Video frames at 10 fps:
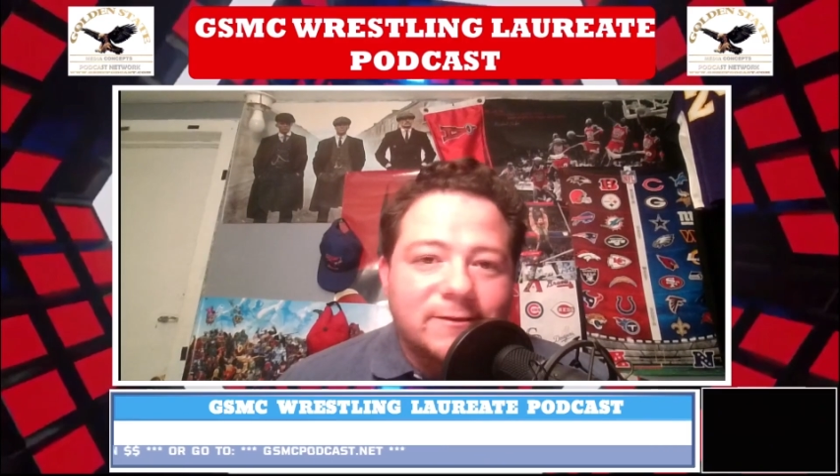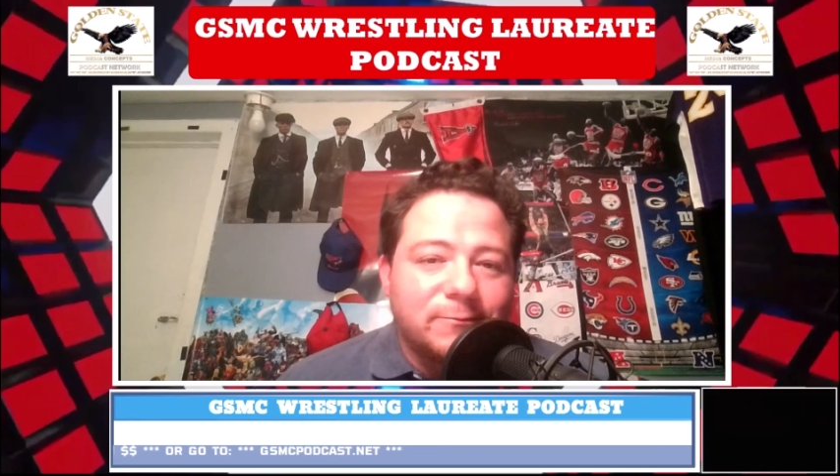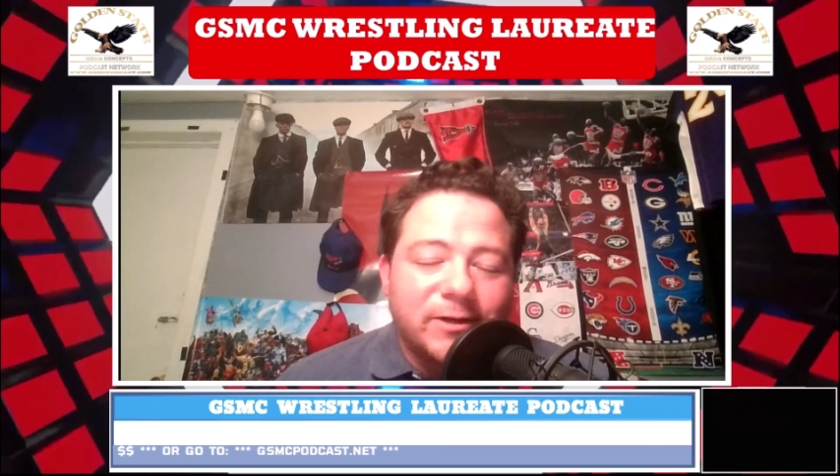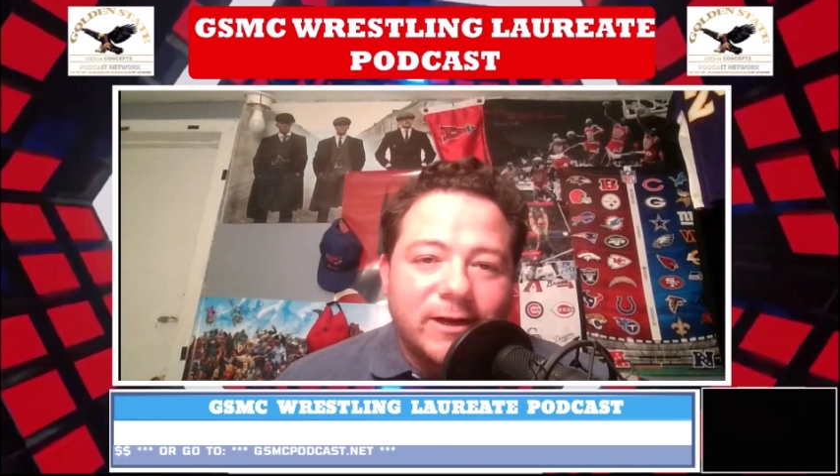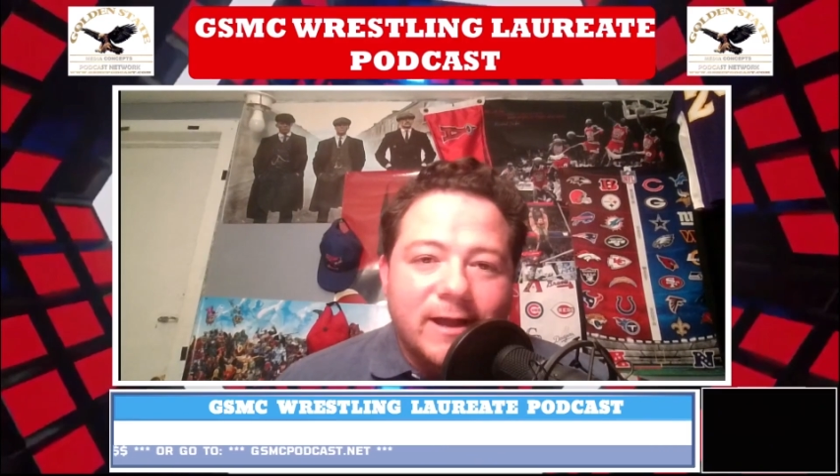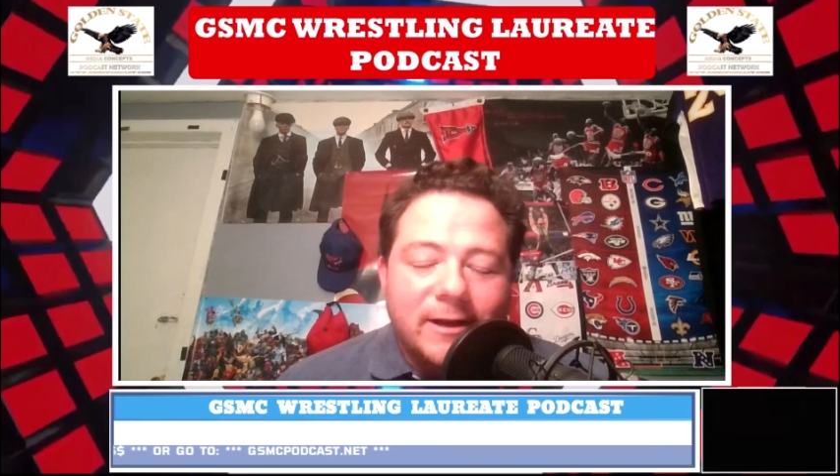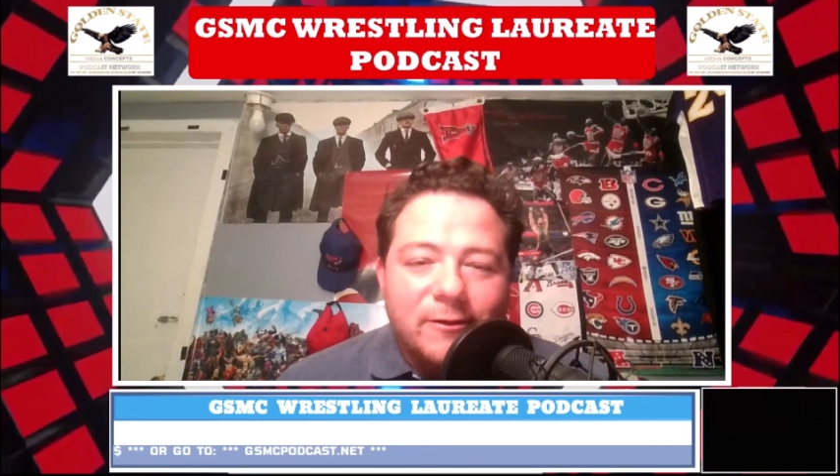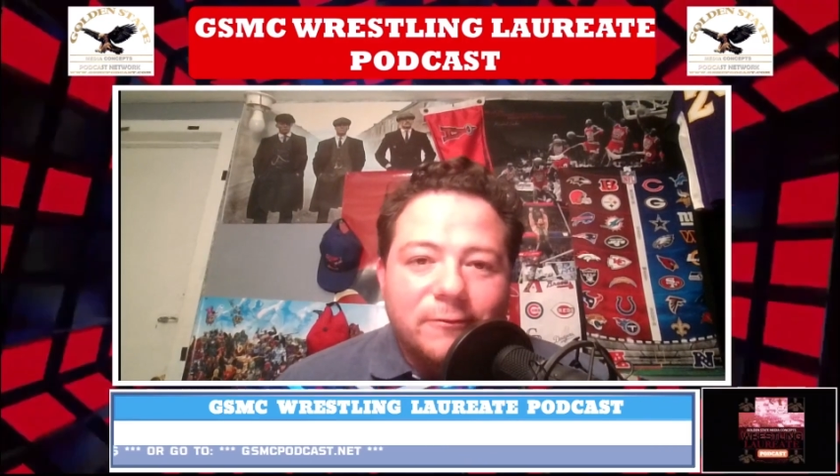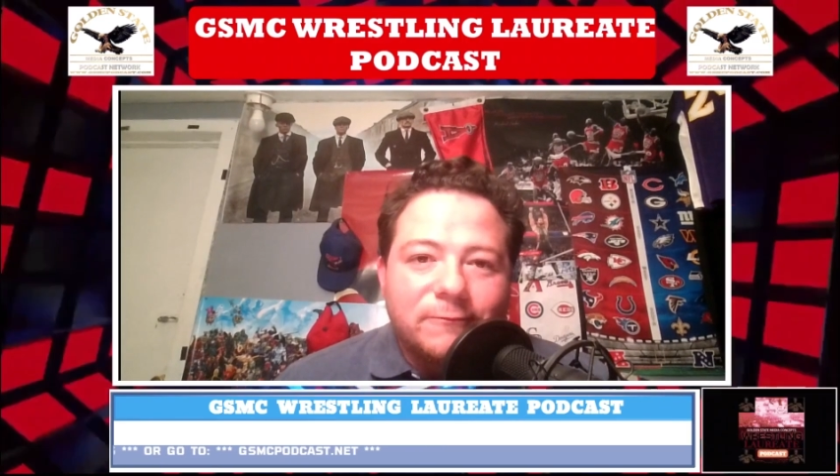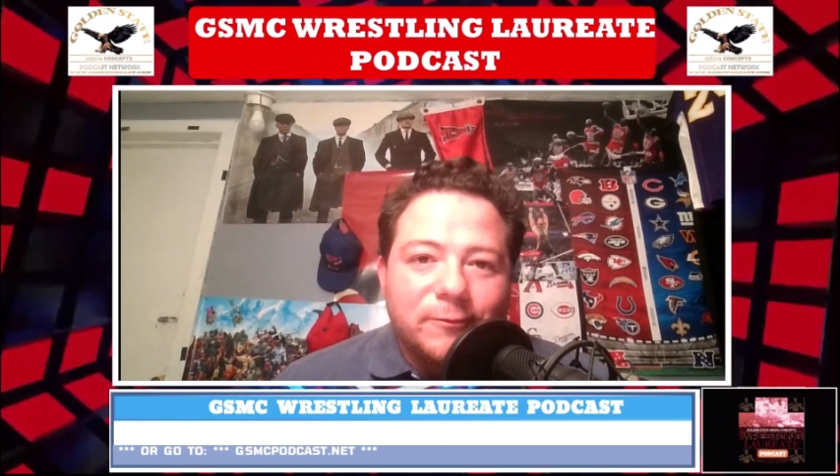So we're going to kind of
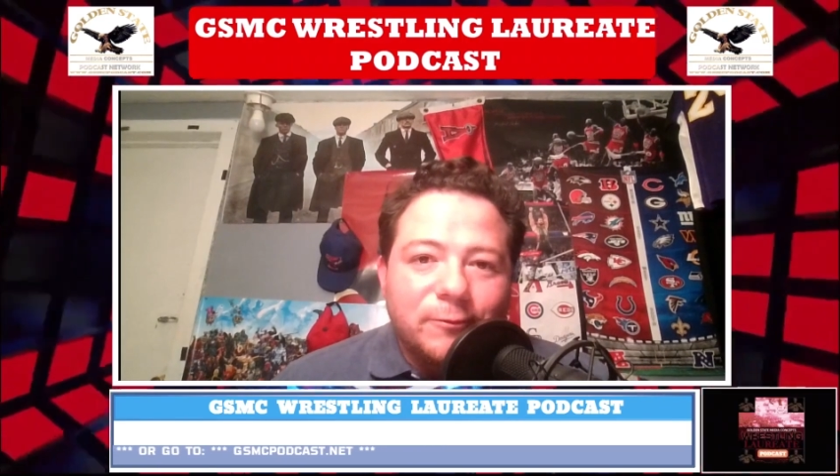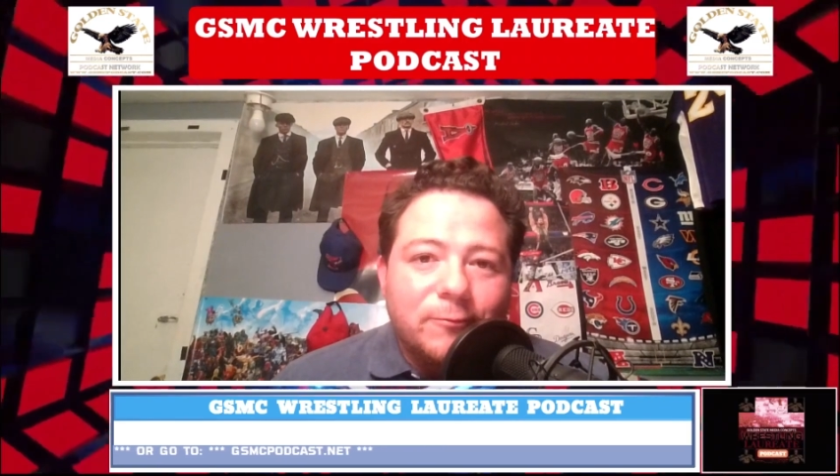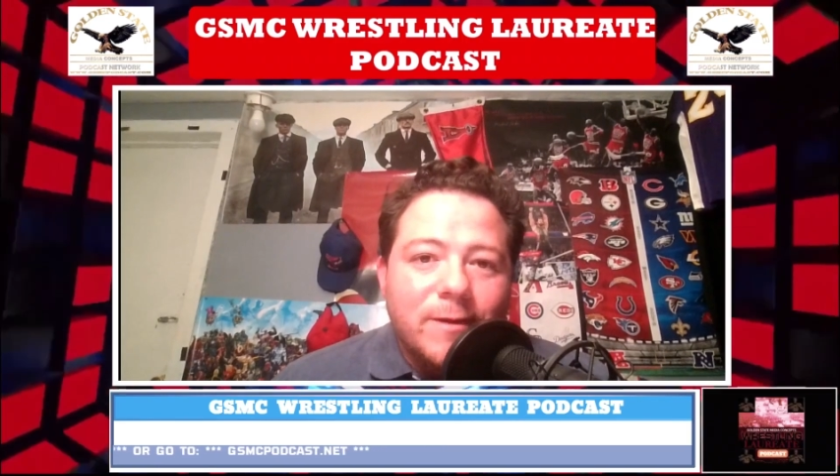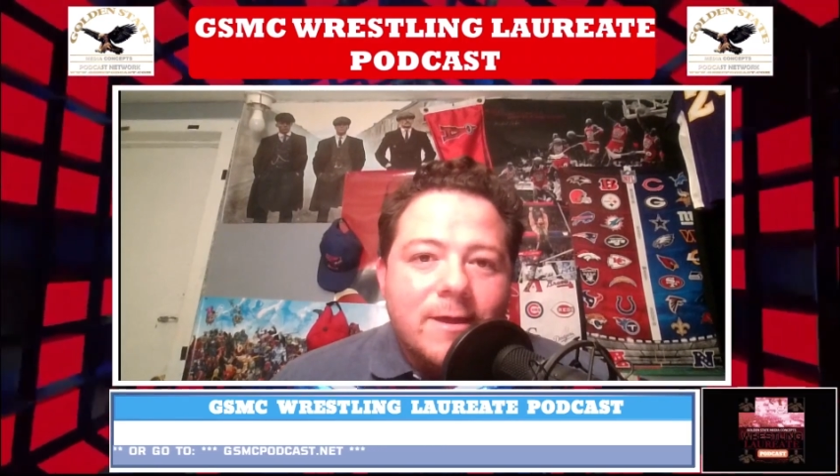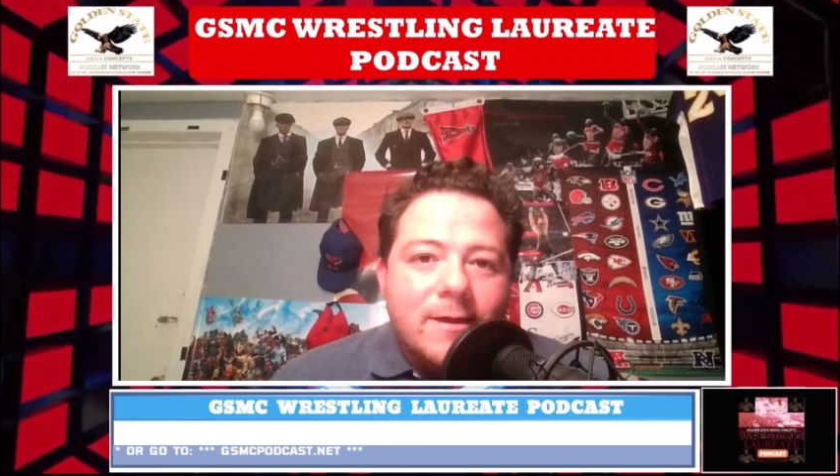go through